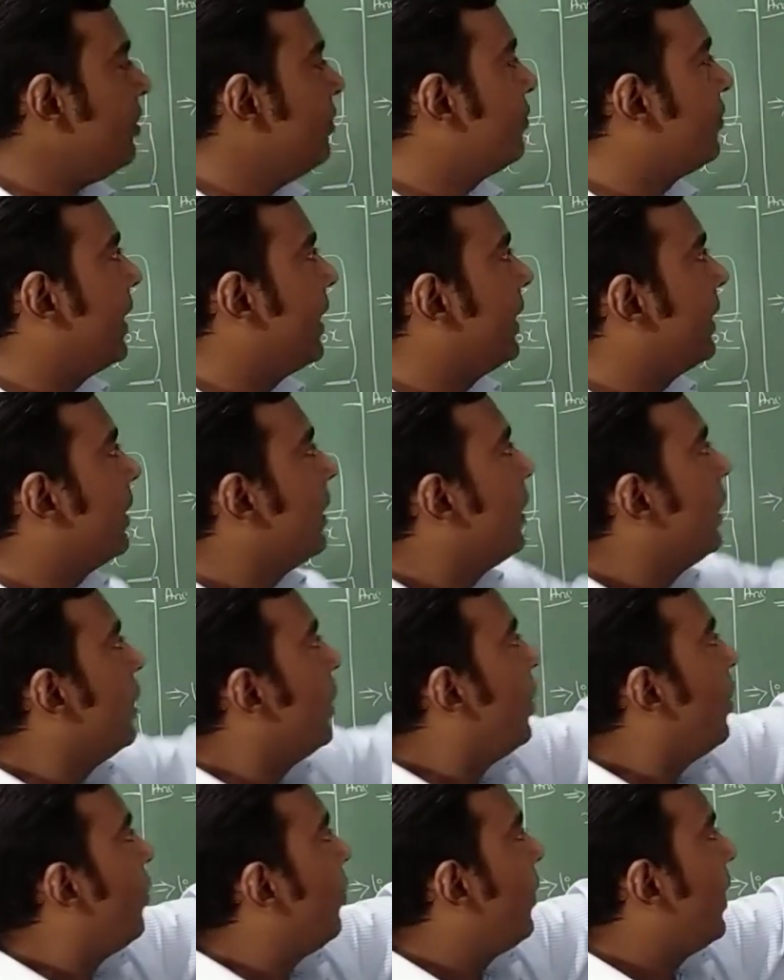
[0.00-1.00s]
Fine.
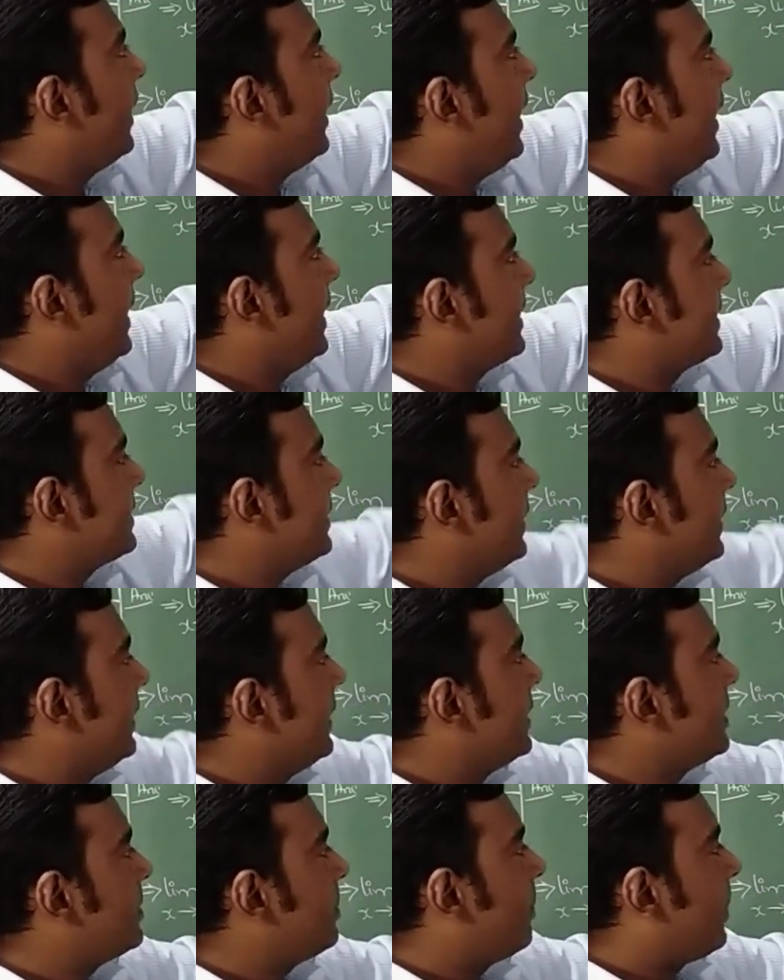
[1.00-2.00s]
When x
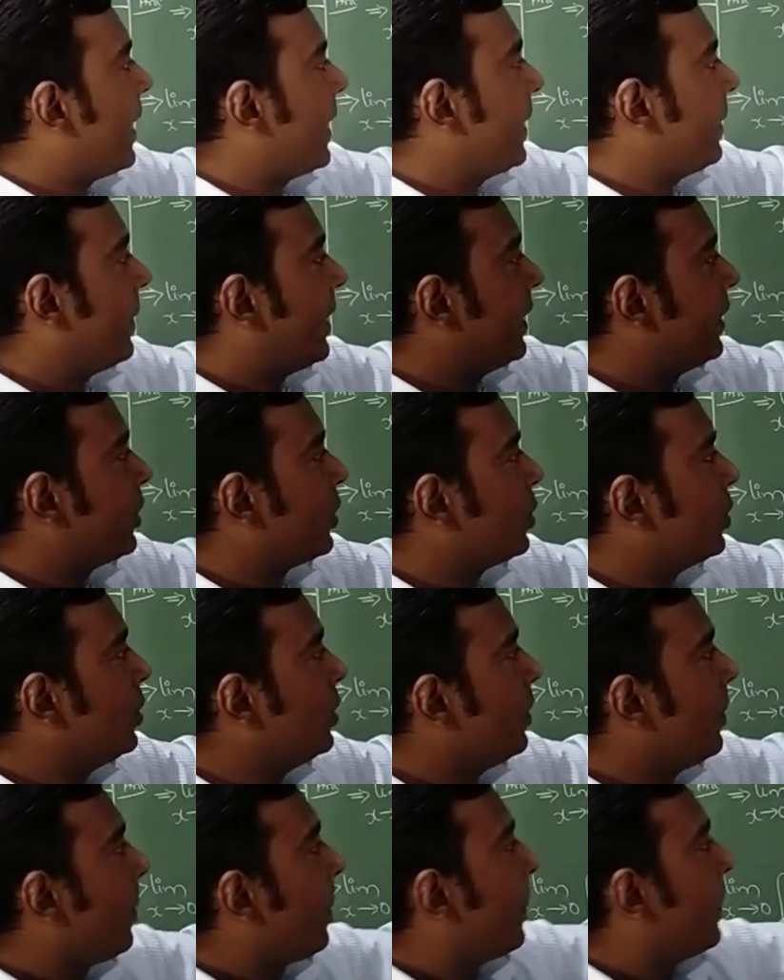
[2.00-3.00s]
is pi by
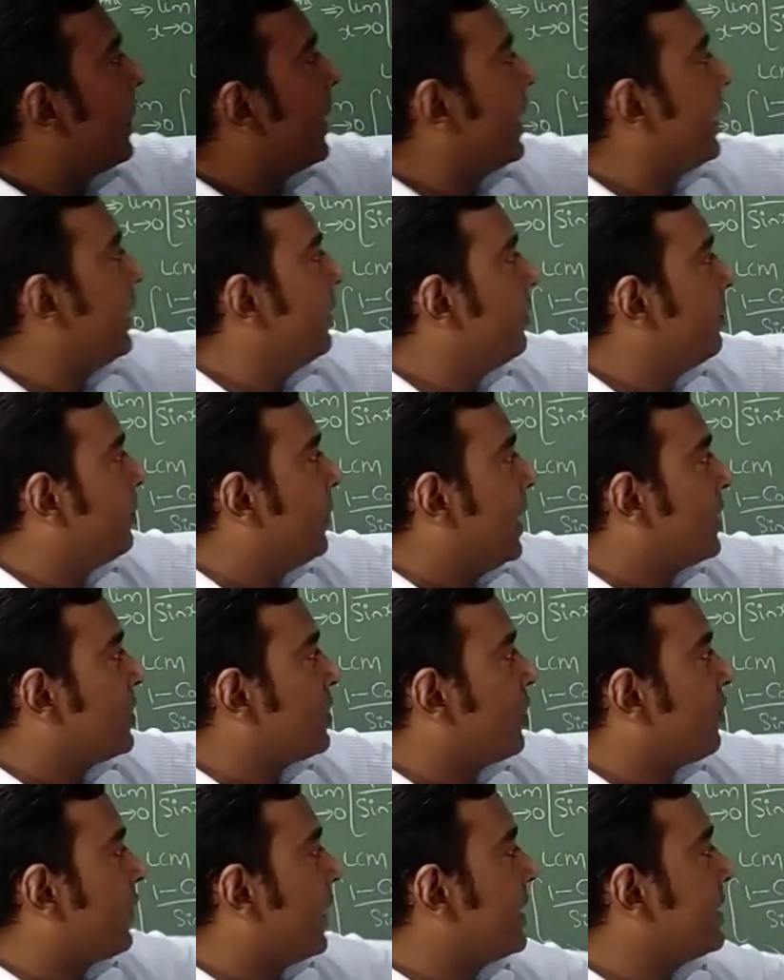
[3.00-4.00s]
2, then in place
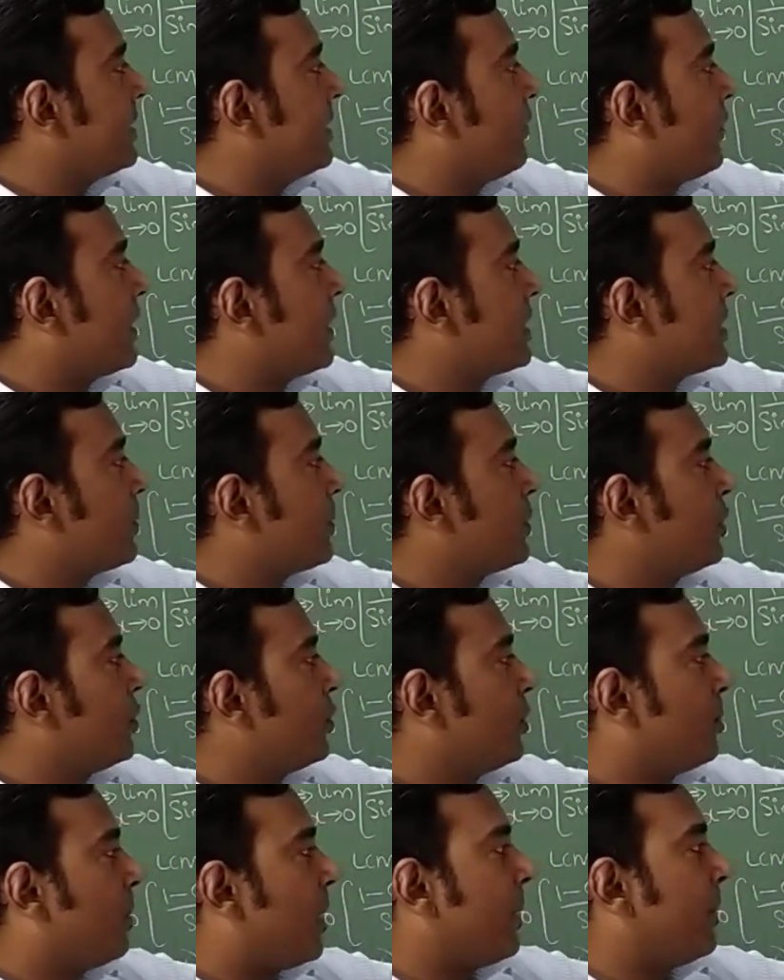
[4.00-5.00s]
of x, if I
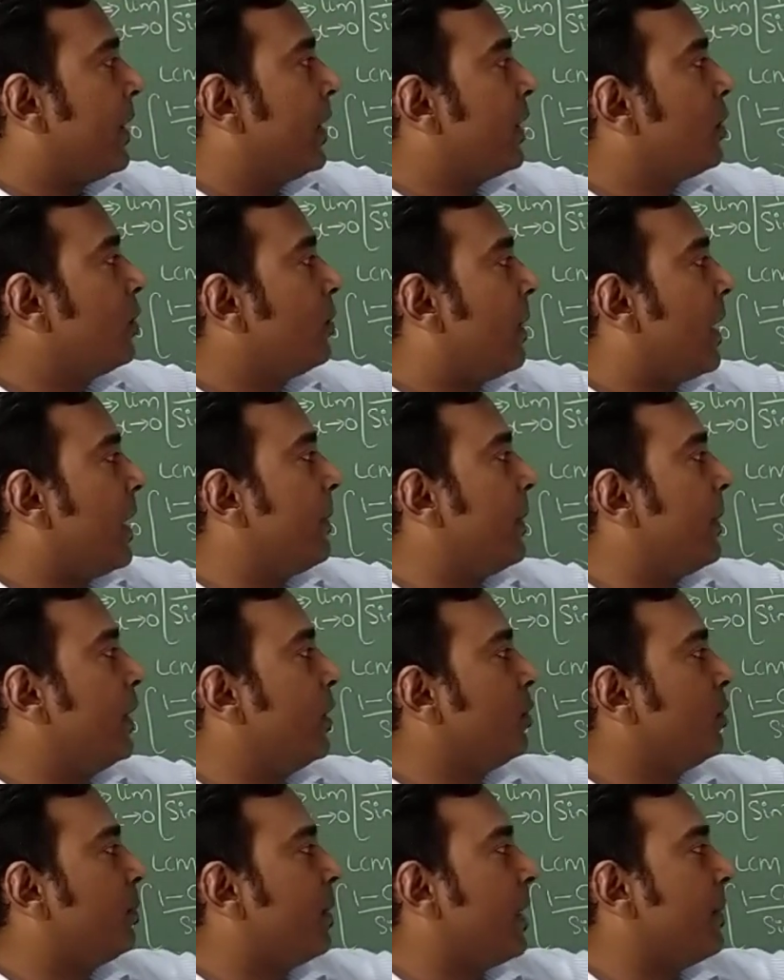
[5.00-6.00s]
substitute pi by 2, pi by
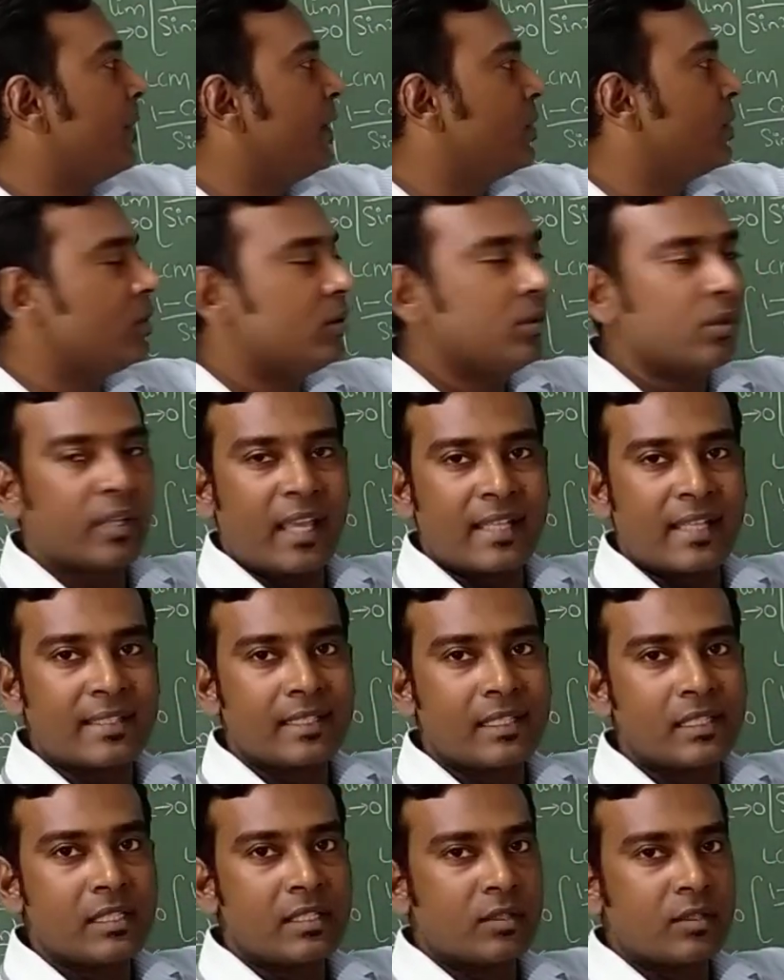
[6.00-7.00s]
2
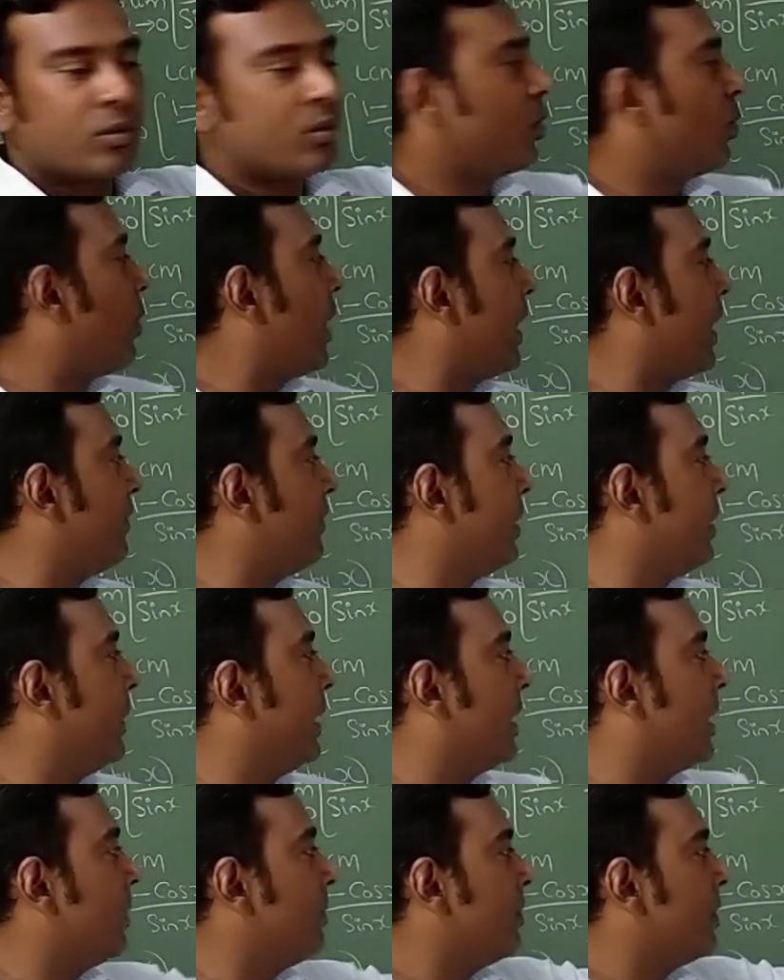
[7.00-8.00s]
cancels, so y will
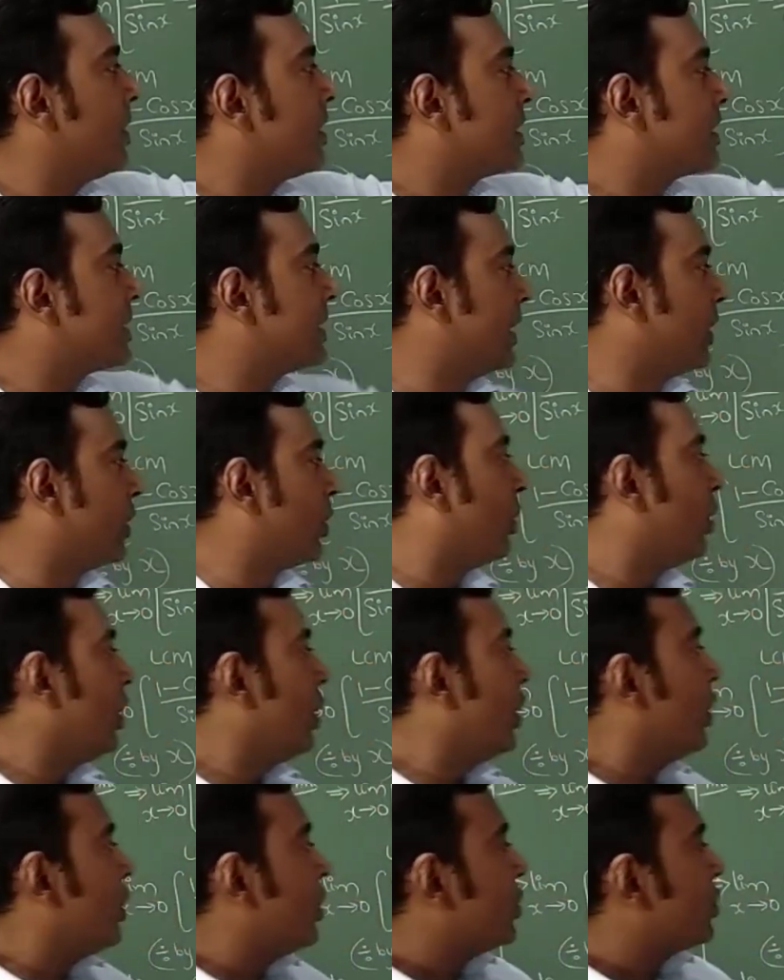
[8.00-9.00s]
become 0.
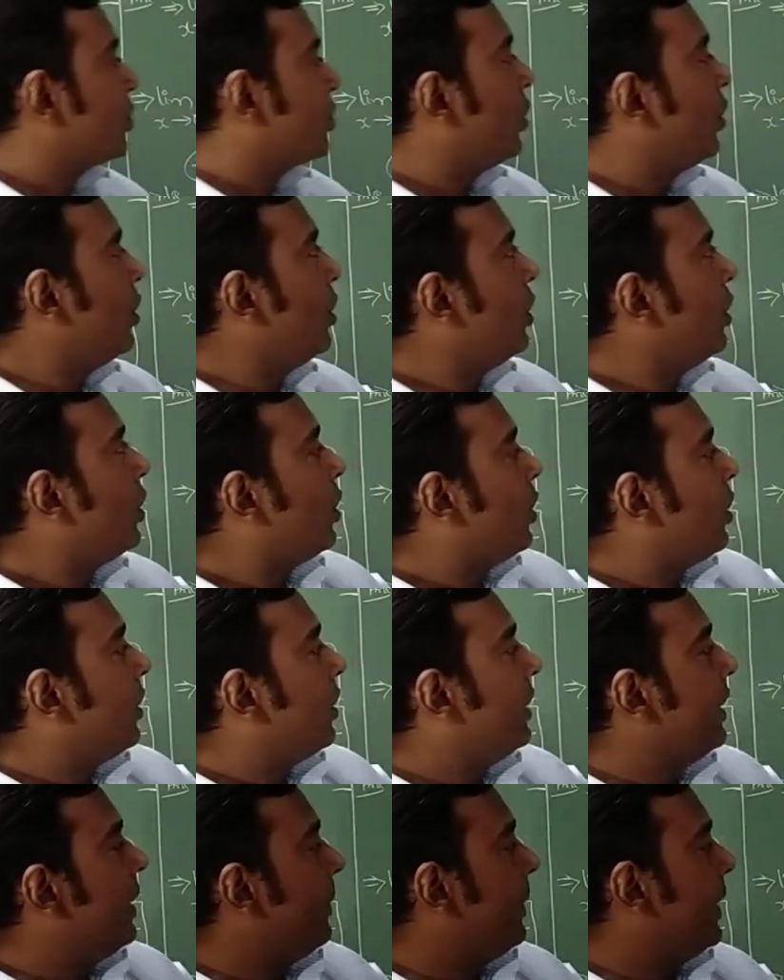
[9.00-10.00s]
So
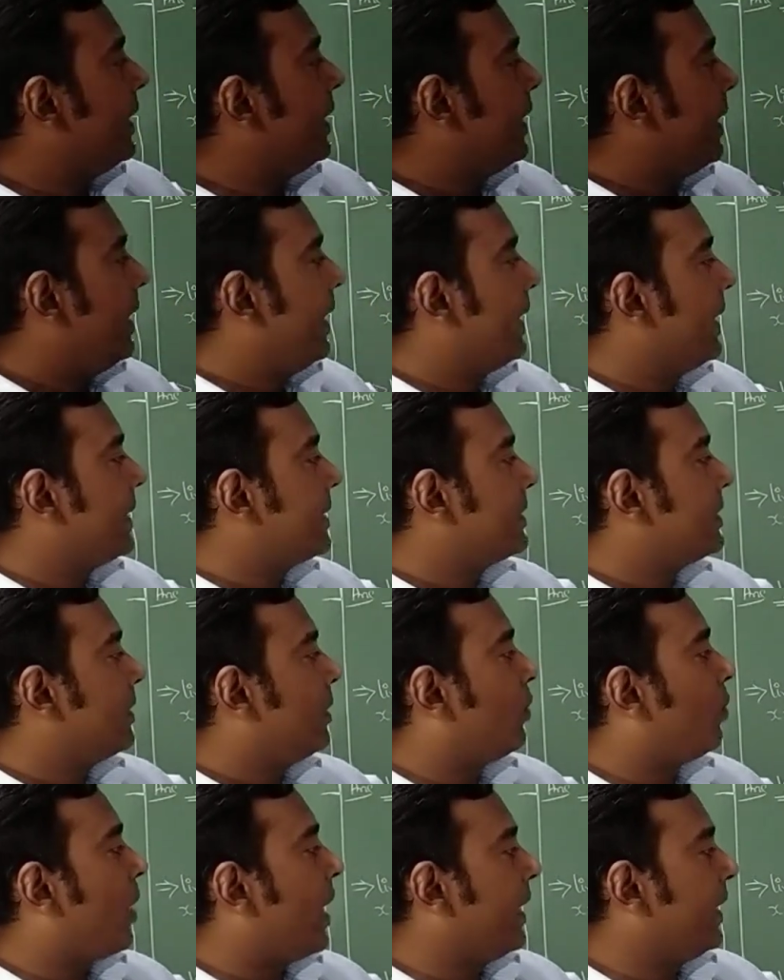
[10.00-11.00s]
limit x,
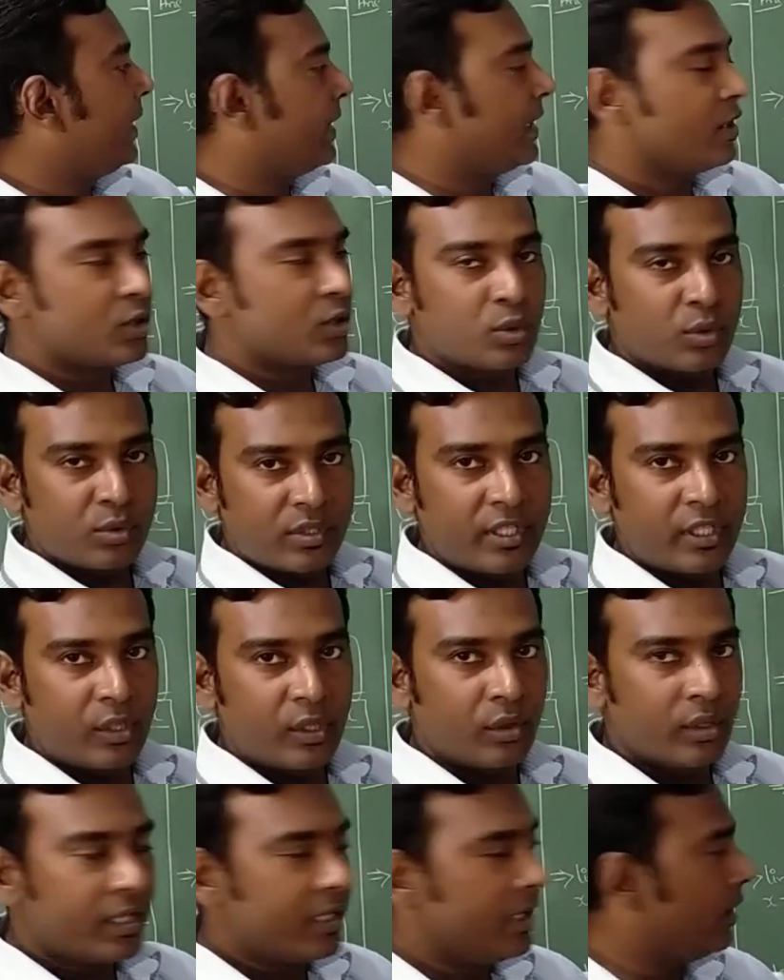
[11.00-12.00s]
y tends to
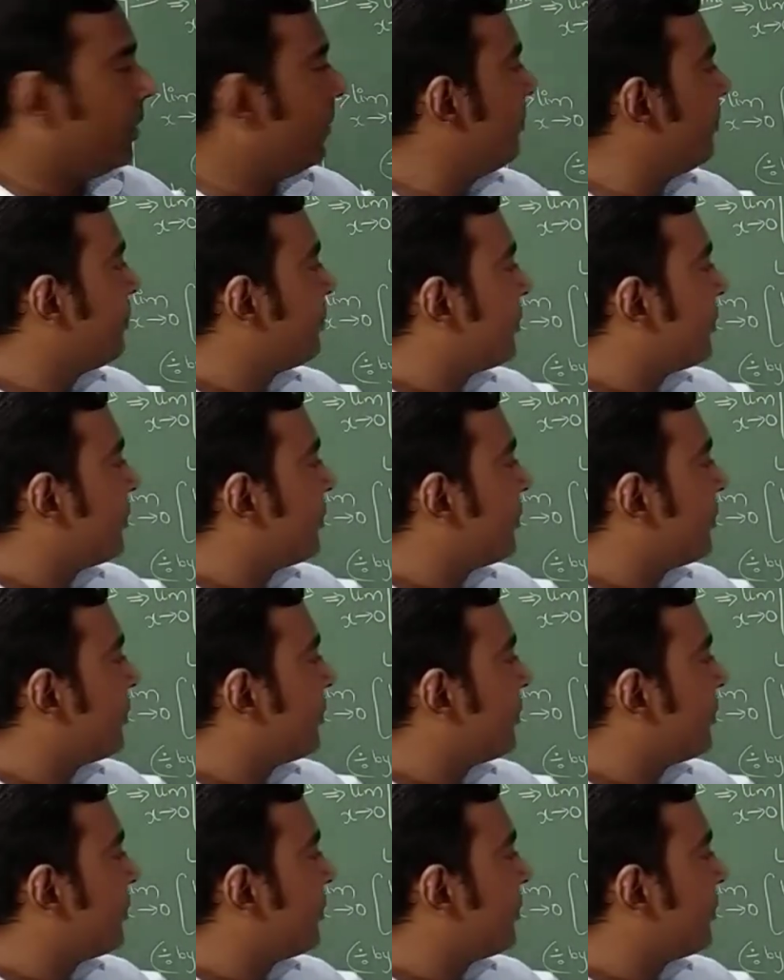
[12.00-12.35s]
0 here,